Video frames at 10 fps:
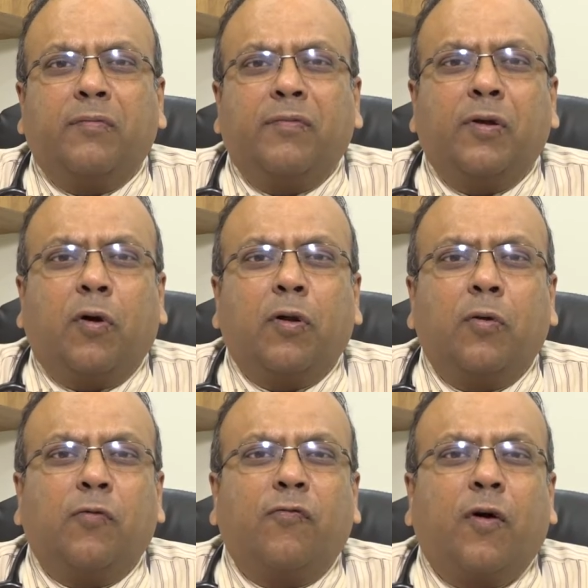We all
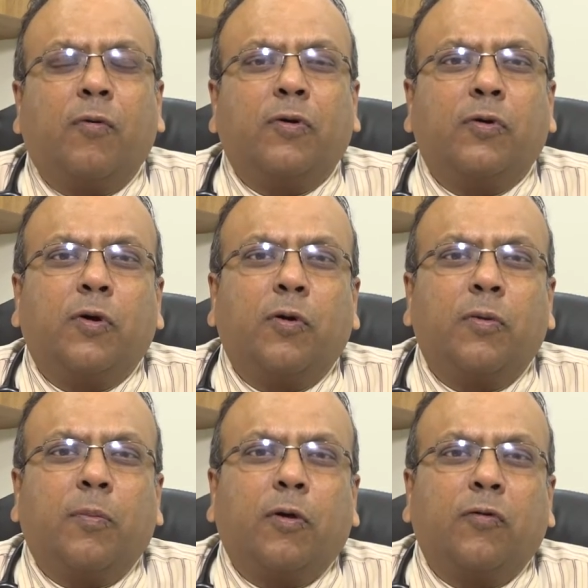look forward to a
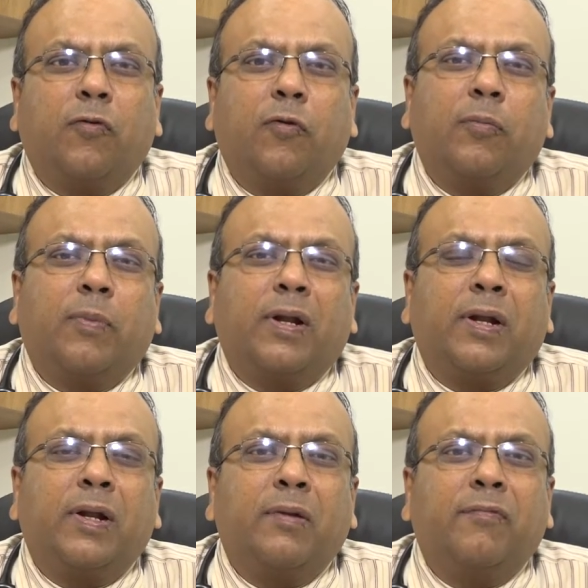good monsoon, but
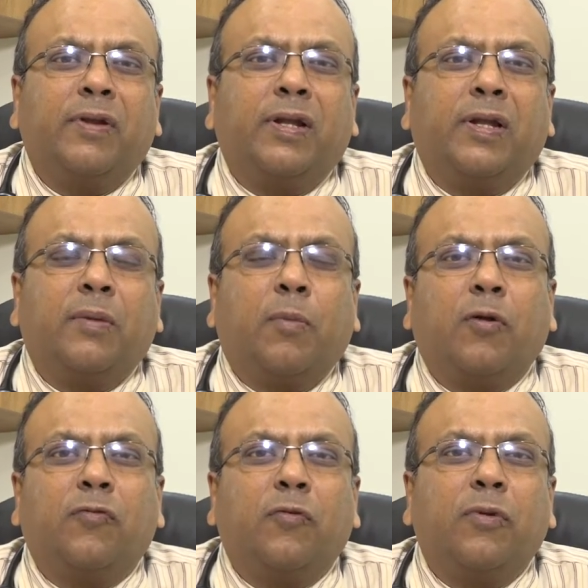with the
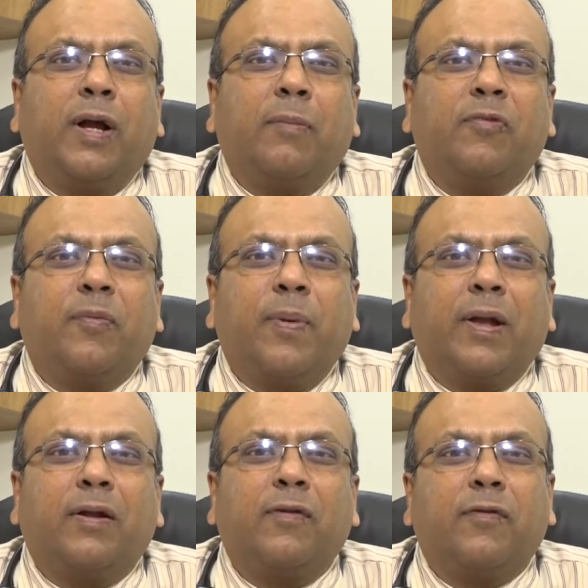monsoon comes the
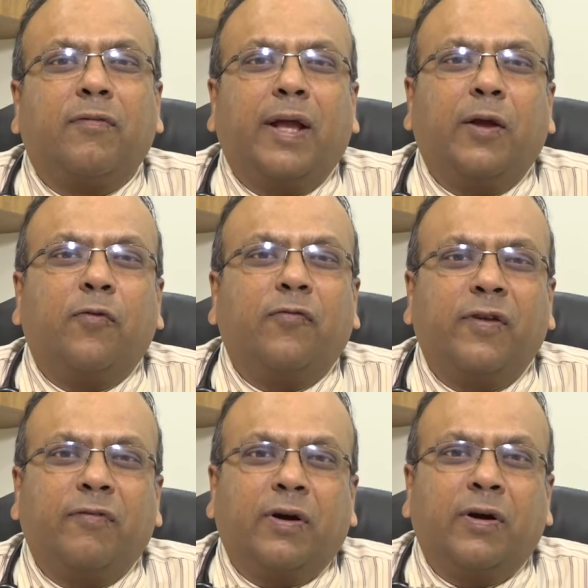perils of dengue
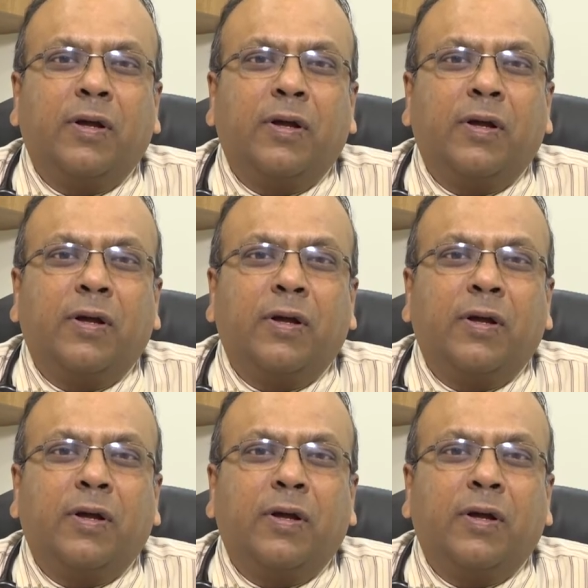fever.